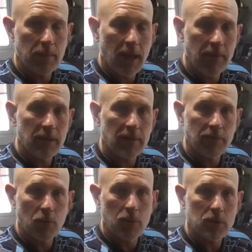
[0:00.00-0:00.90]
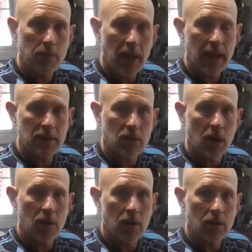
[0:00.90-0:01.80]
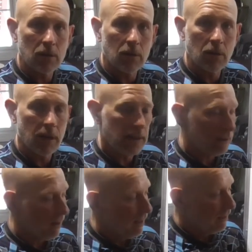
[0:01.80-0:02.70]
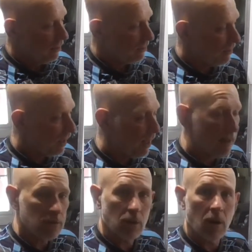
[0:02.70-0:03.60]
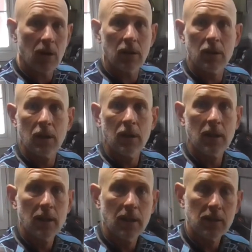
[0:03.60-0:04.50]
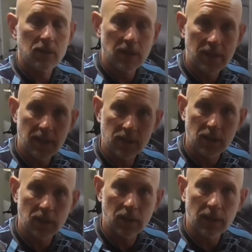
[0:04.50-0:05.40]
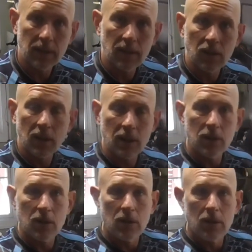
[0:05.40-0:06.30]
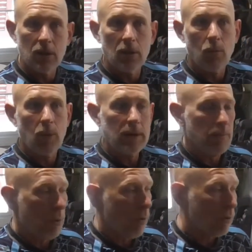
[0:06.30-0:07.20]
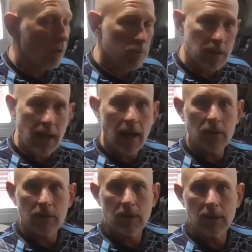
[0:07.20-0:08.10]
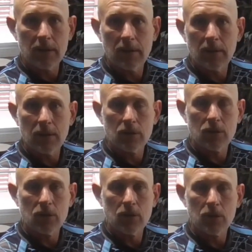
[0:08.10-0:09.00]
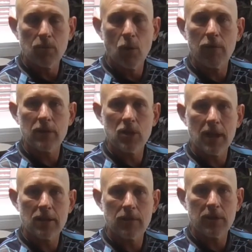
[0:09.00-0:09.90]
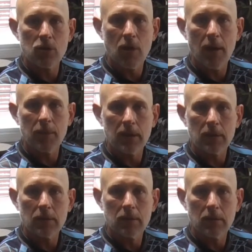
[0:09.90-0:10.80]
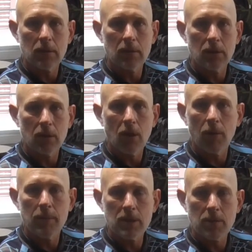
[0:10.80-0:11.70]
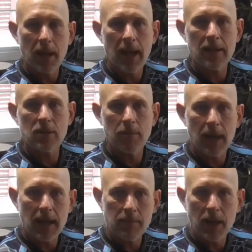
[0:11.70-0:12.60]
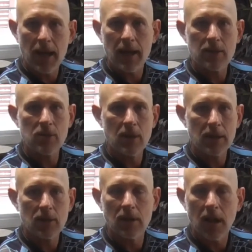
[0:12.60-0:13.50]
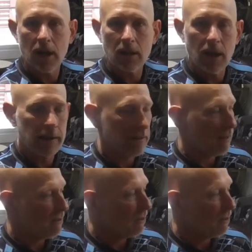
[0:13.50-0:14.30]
have that forced pass error, all right? Because the odds are, statistically, they're going to, when the ball goes out, there's more of a chance of it dropping. A missed pass, a bad pass, a knock-on, things